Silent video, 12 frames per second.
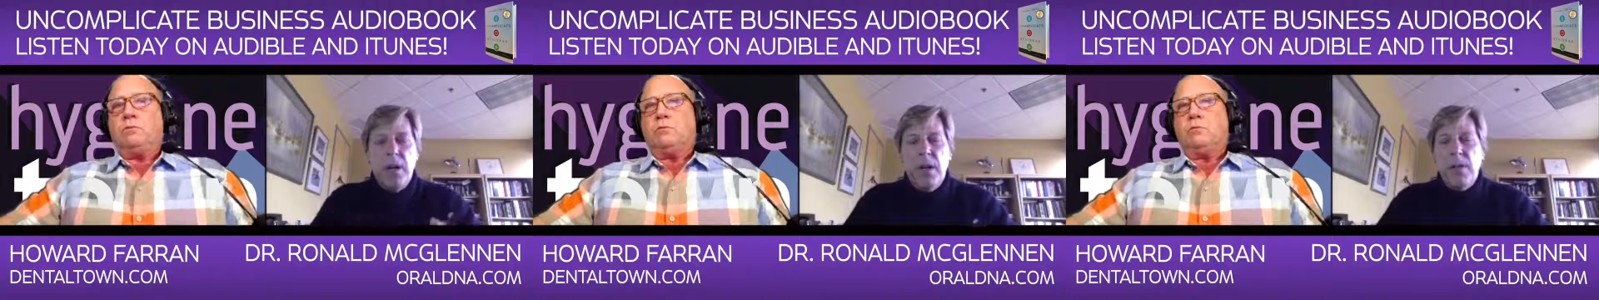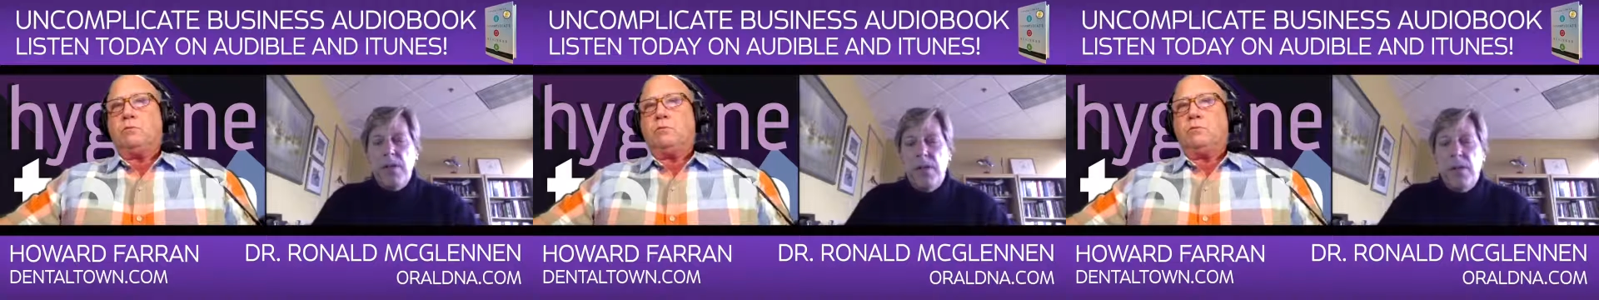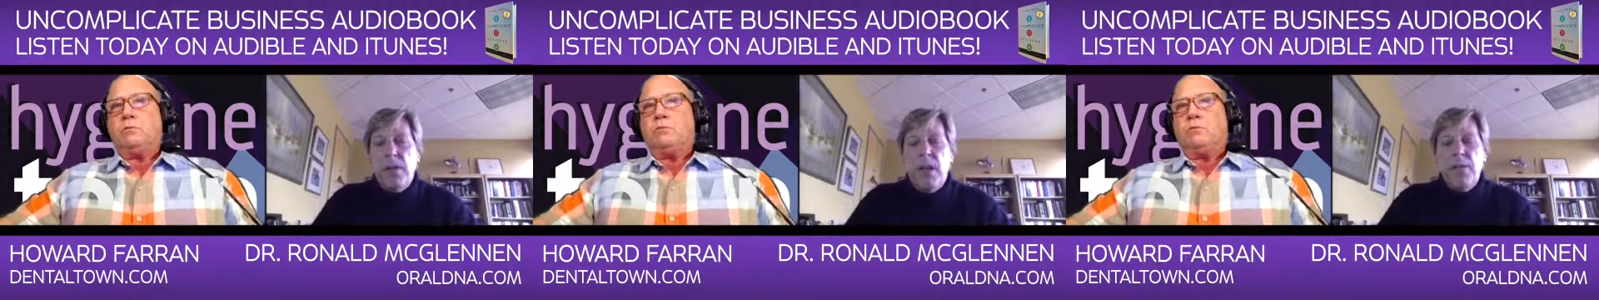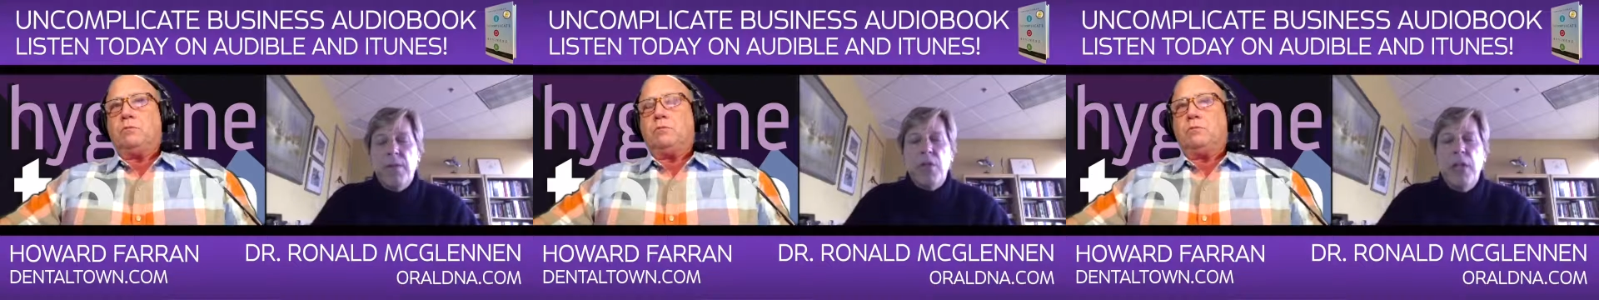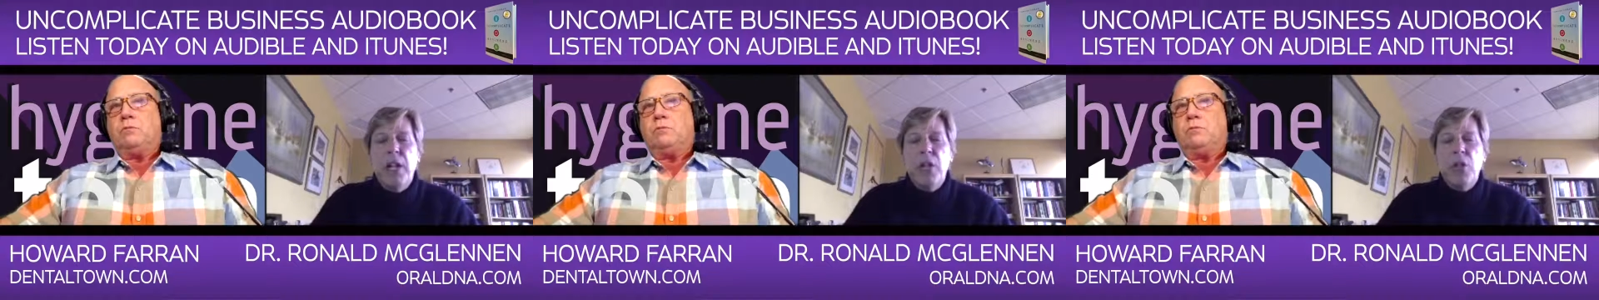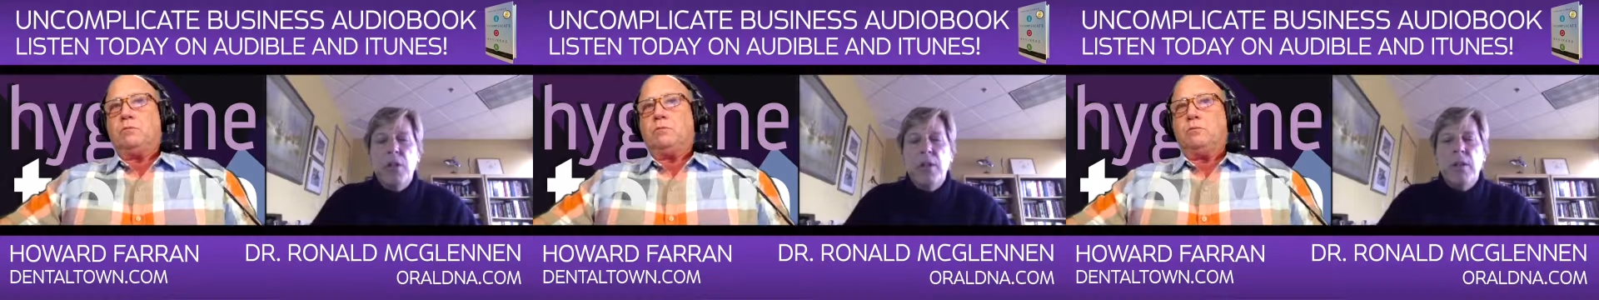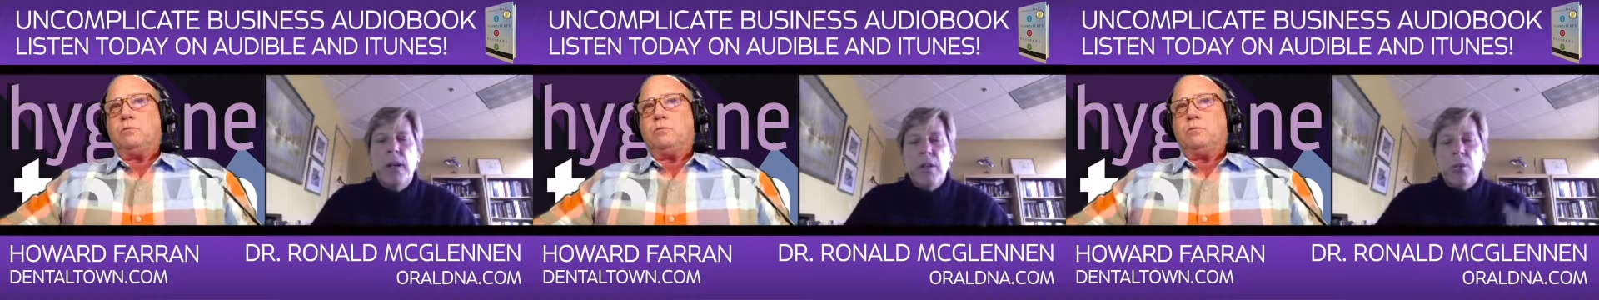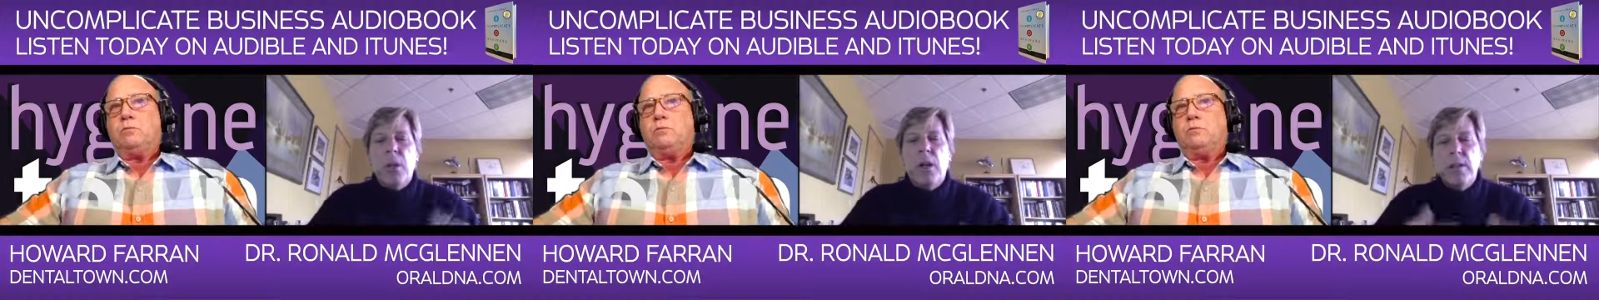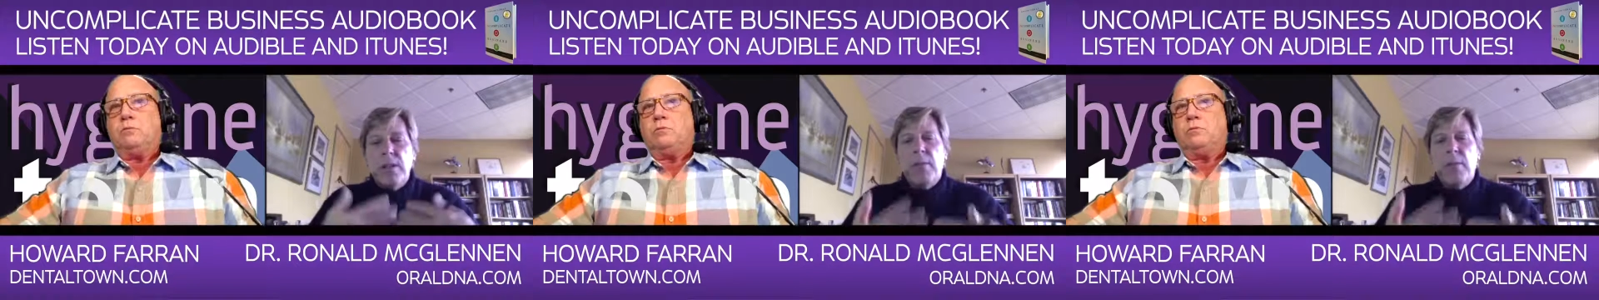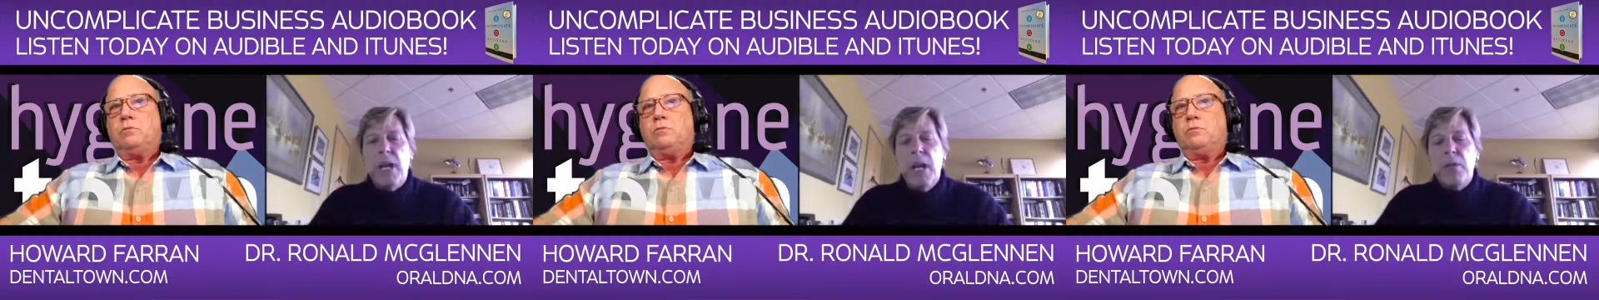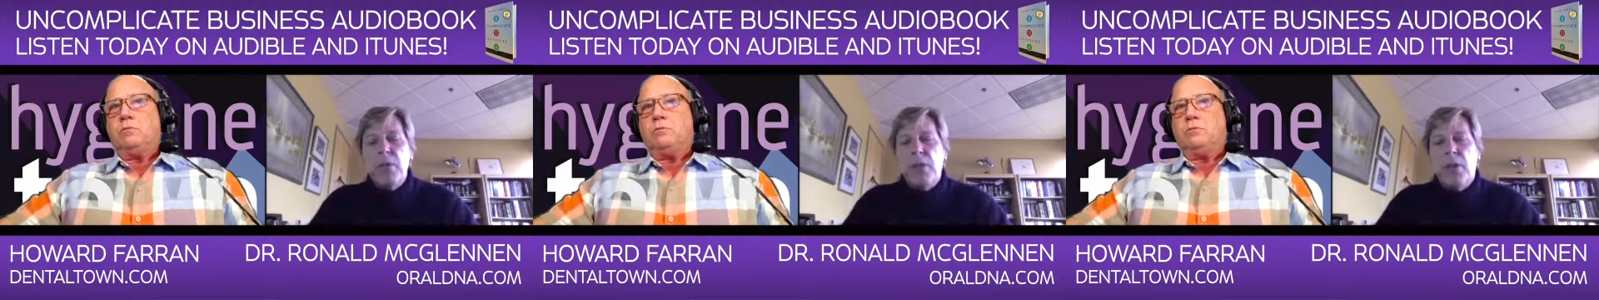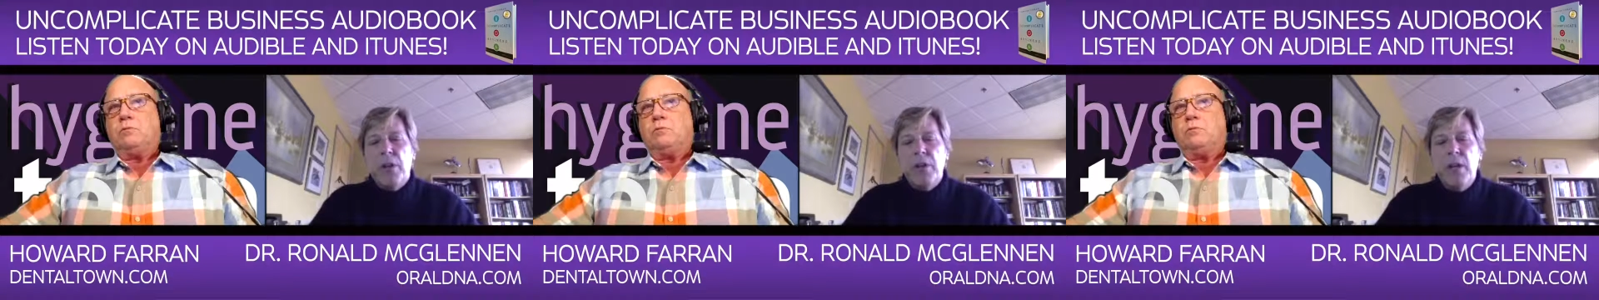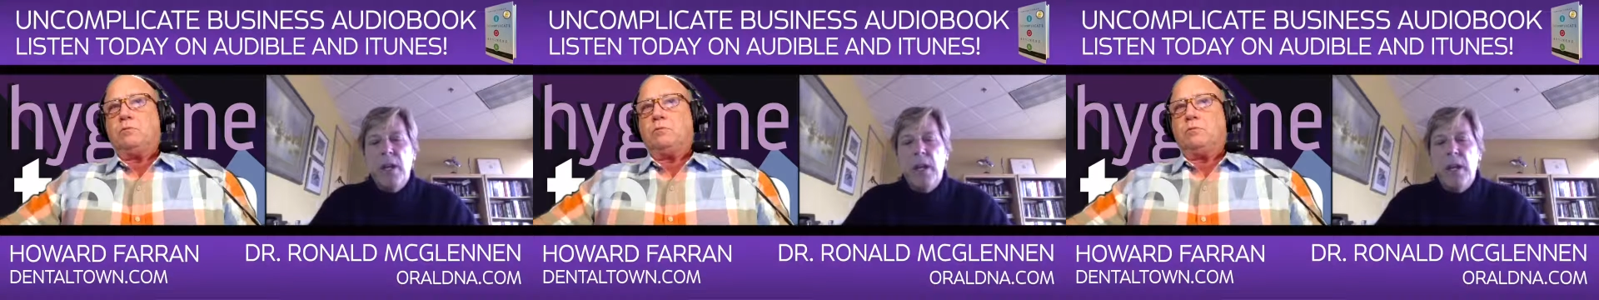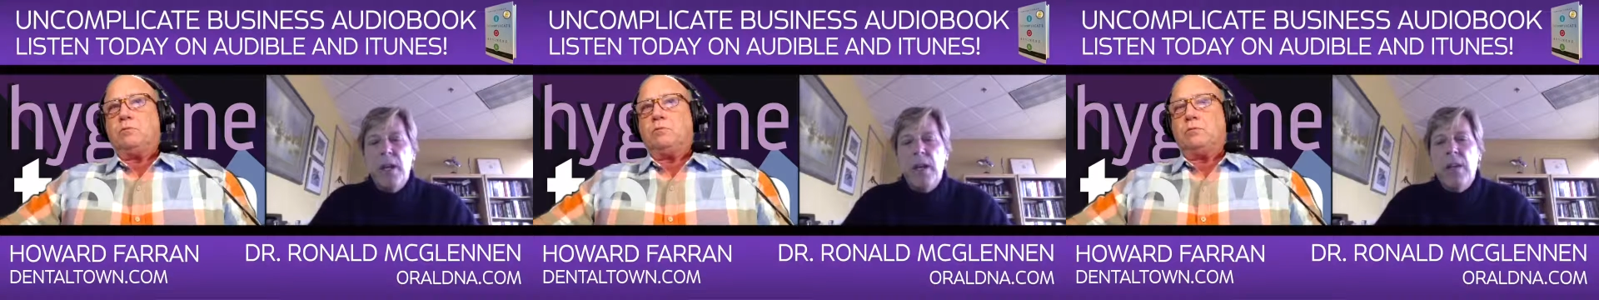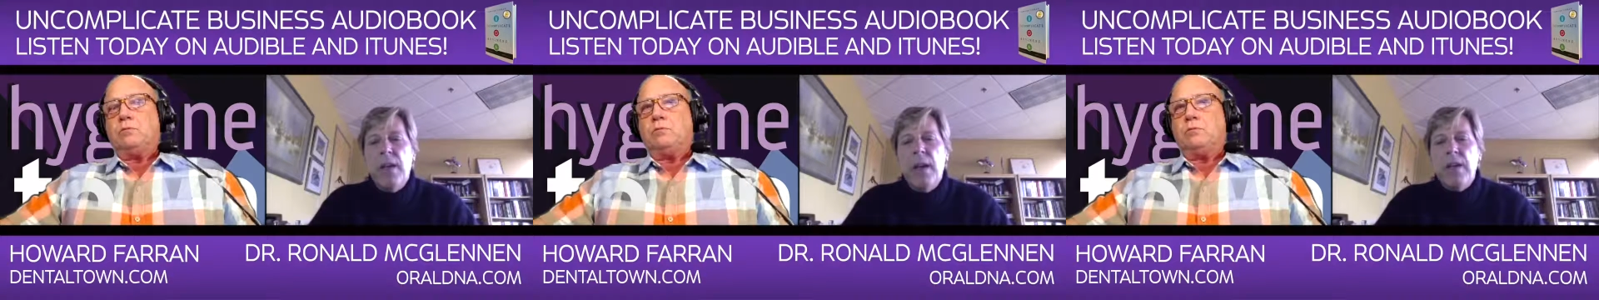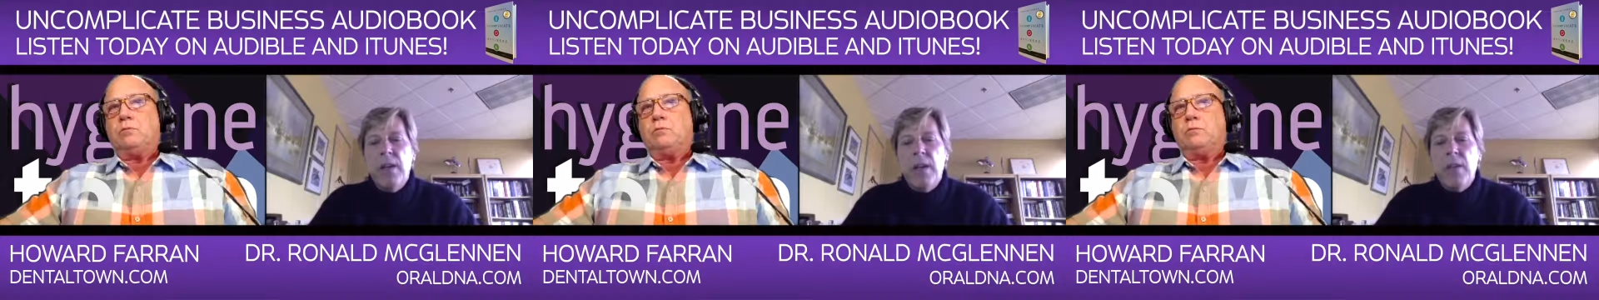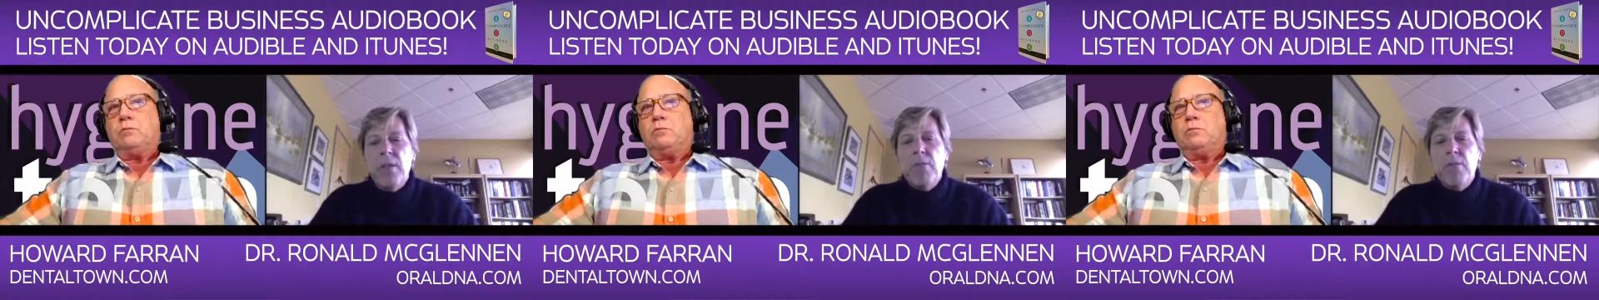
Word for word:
Speaker 1: con- conversation as well as some lab results that